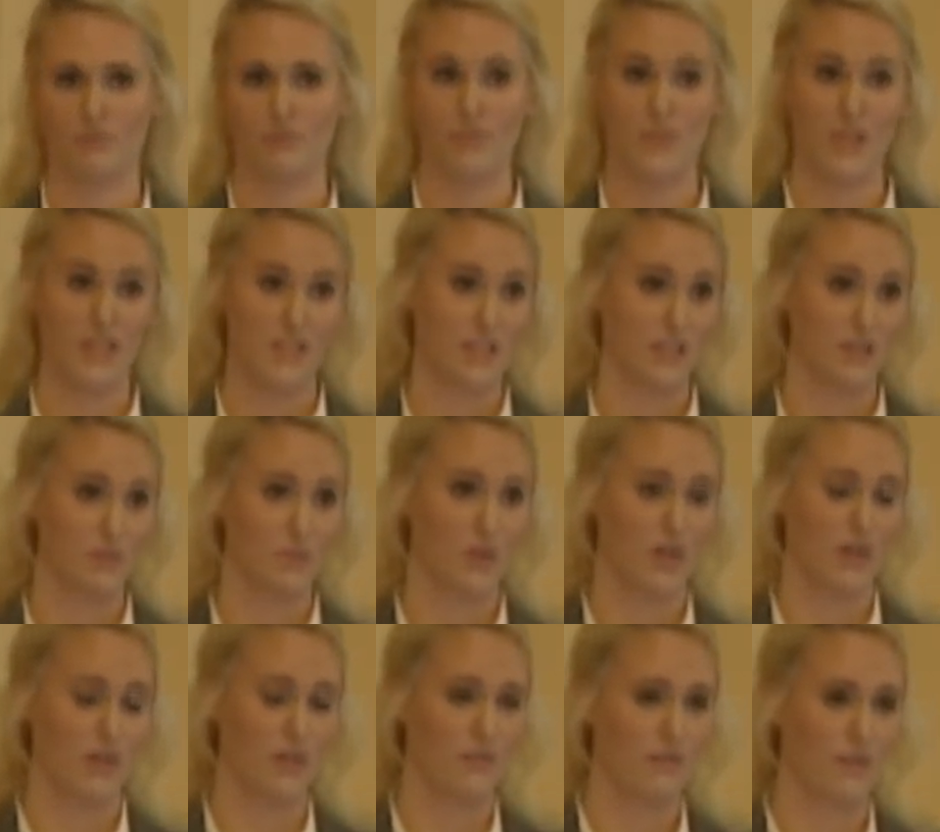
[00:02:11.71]
This is
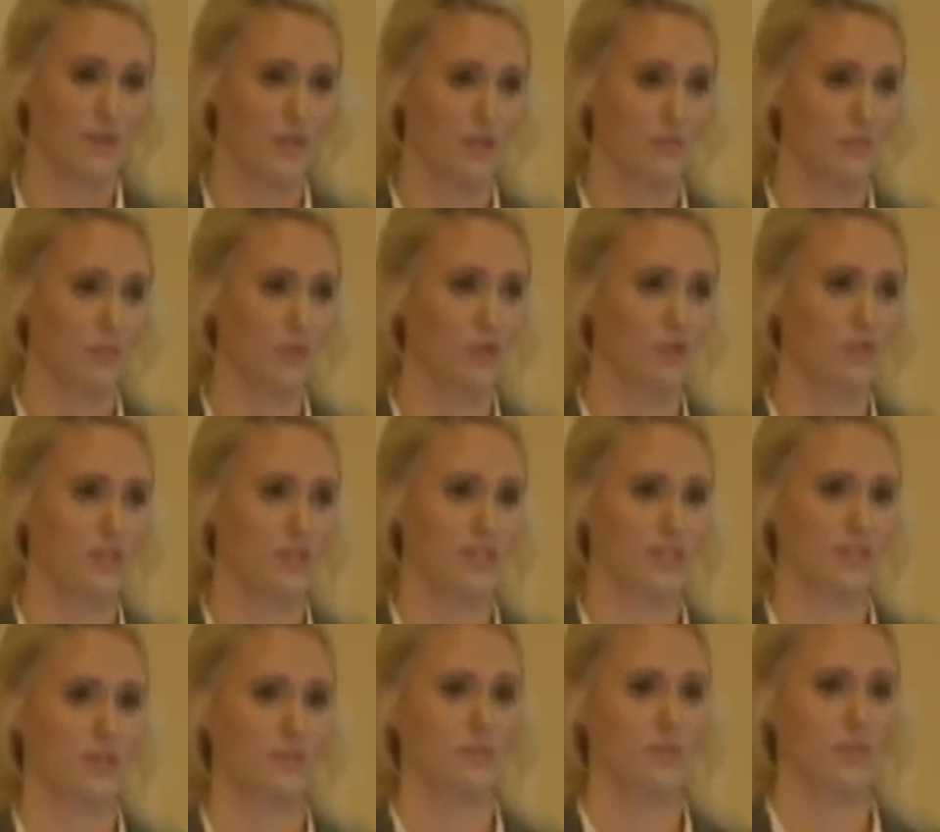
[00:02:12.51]
one of the fundamental
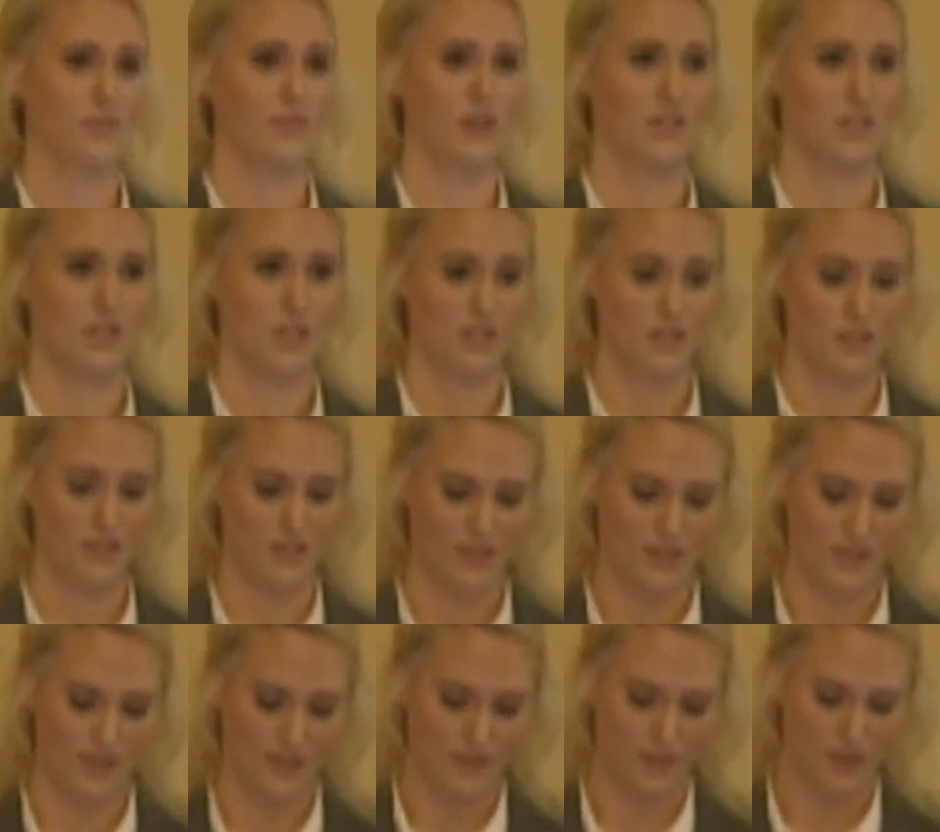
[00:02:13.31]
systems of our
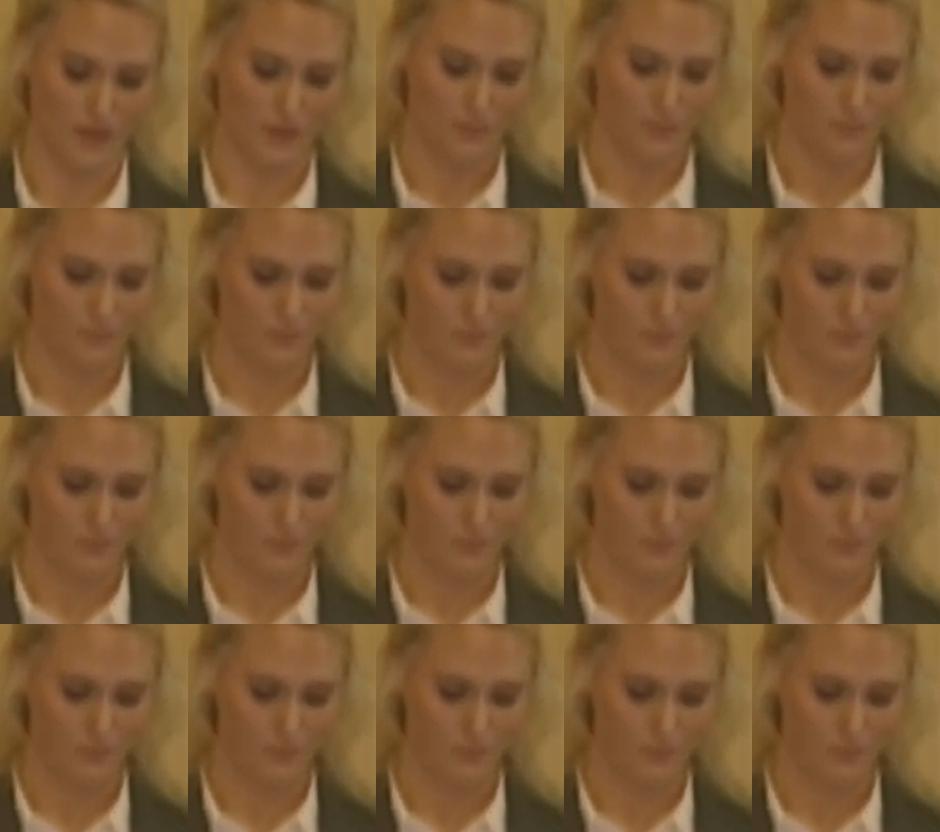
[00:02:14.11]
justice system.